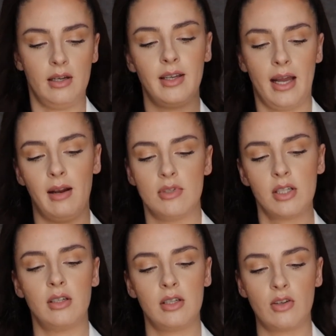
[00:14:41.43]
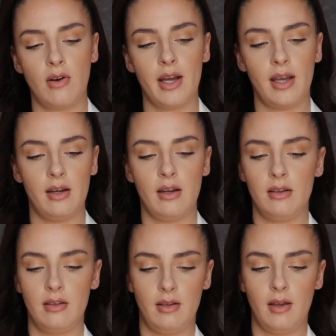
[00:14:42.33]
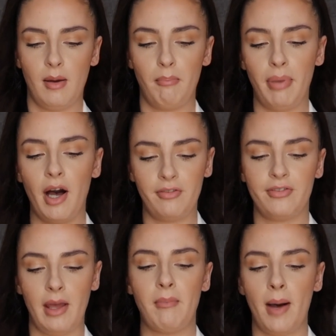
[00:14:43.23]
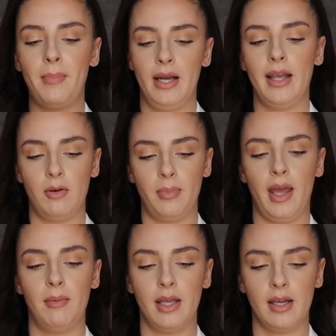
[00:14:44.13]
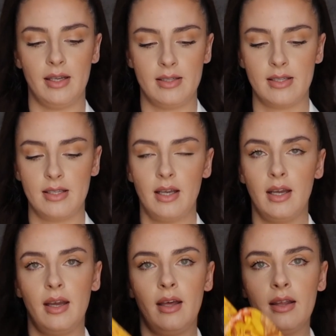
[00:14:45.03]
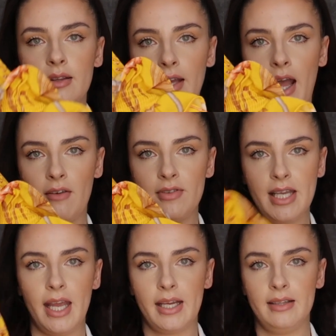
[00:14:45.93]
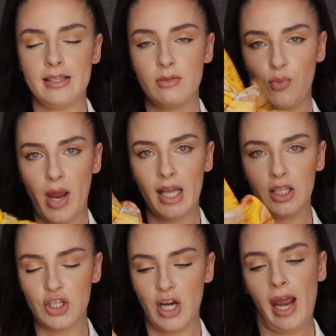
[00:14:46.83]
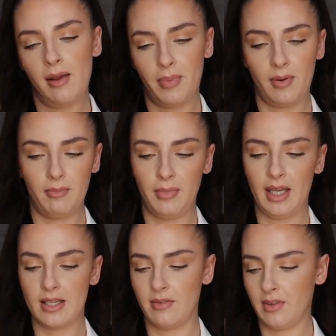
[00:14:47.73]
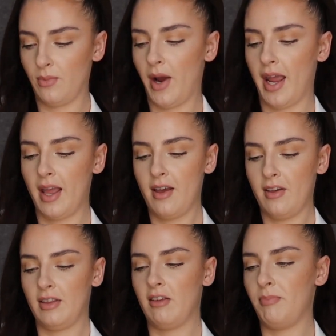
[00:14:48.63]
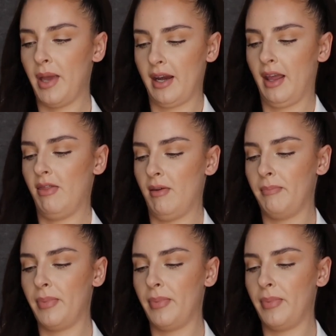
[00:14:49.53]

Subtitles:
Again, I'm just gonna try and puff them up a little bit because they have taken this weird shape because of the way they've been in the